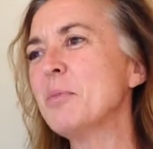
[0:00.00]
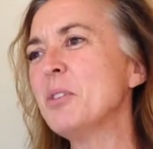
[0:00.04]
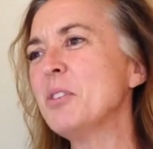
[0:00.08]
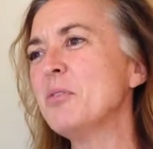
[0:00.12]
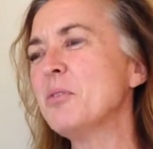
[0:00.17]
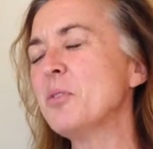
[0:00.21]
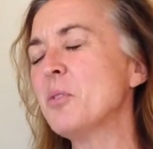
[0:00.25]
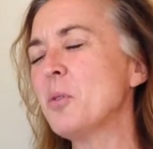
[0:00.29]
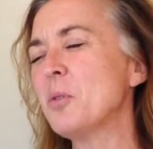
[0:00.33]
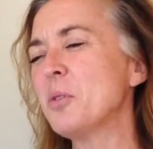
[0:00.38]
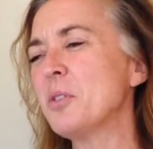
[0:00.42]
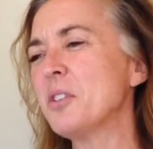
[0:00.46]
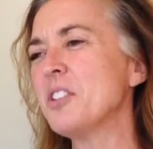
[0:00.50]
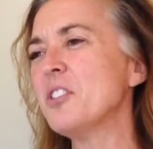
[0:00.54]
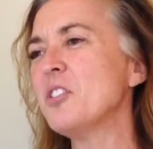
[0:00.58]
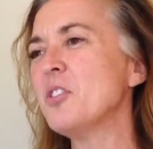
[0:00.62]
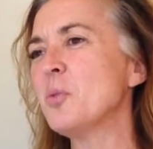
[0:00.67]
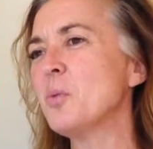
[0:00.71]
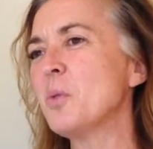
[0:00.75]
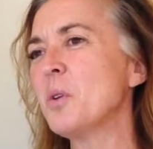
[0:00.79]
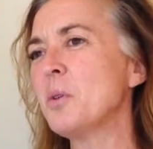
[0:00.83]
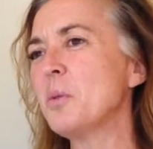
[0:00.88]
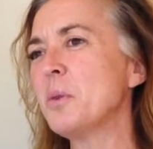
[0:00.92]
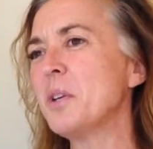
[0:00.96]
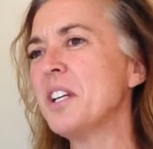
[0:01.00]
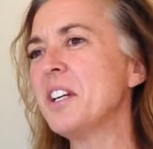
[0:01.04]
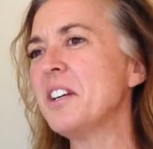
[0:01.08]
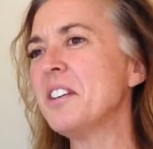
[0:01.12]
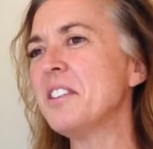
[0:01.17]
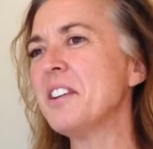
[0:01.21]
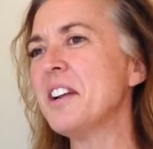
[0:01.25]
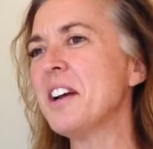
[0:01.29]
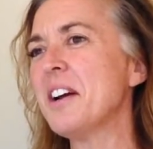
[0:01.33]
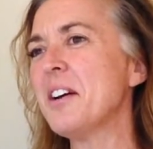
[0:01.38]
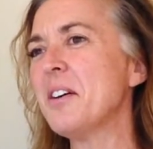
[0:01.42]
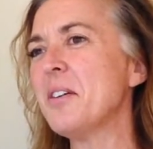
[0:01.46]
forward into where we are
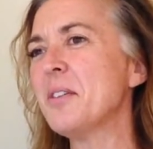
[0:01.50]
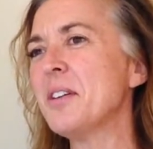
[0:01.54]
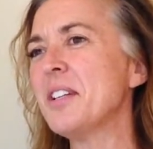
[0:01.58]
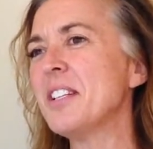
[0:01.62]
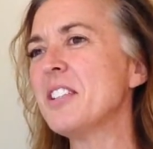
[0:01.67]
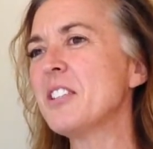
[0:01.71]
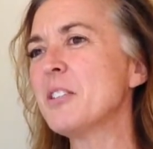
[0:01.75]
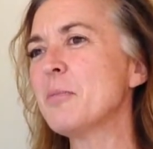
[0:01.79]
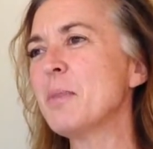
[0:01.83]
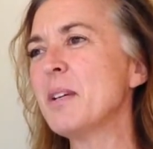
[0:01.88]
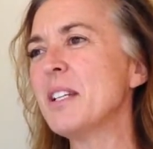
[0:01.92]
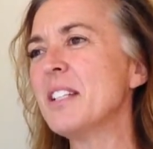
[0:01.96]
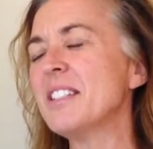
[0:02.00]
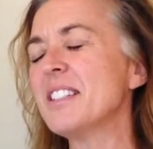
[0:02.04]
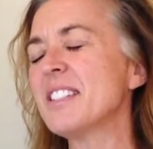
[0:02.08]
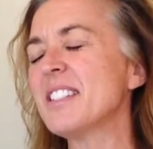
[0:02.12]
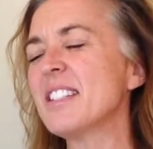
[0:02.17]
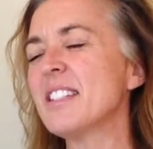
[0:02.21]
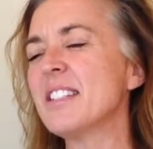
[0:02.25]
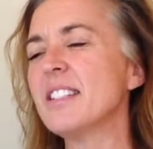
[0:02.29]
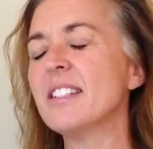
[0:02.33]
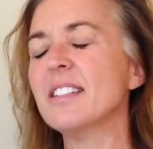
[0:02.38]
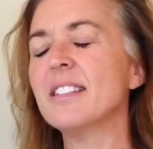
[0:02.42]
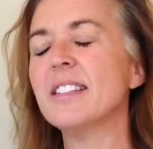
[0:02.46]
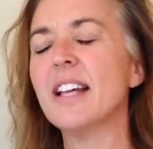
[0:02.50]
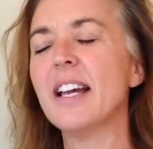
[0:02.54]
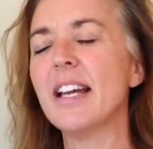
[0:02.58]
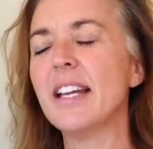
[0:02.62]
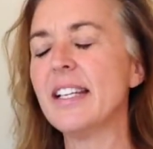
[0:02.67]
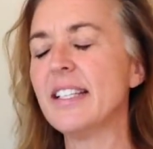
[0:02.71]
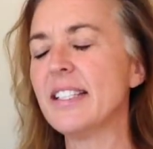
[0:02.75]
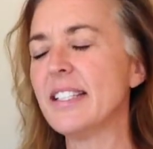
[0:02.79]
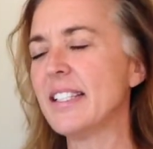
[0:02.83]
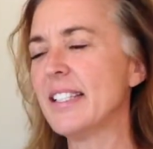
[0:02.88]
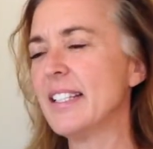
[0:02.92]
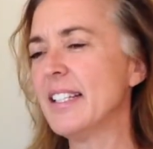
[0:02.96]
now, and it's been just a
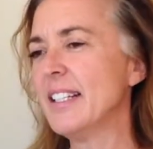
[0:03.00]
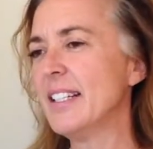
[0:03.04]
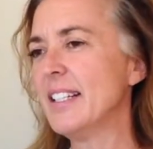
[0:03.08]
delight